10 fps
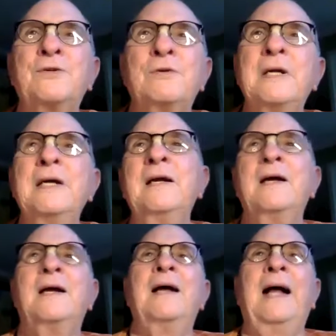tree
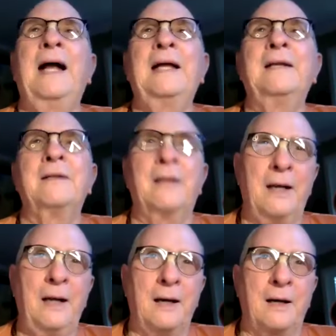and
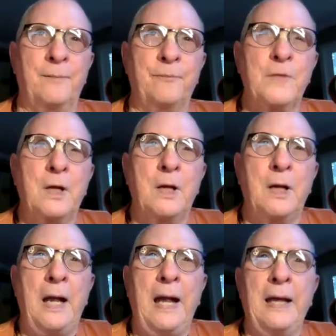
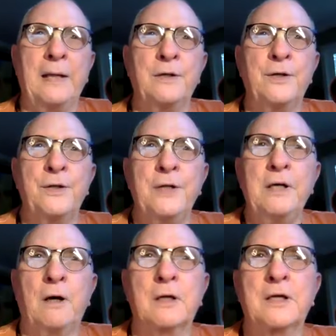
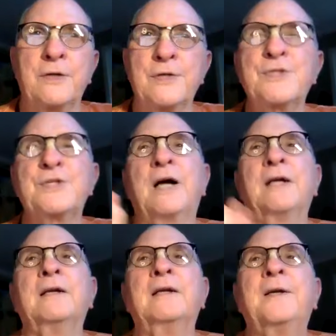the Arka, the sun.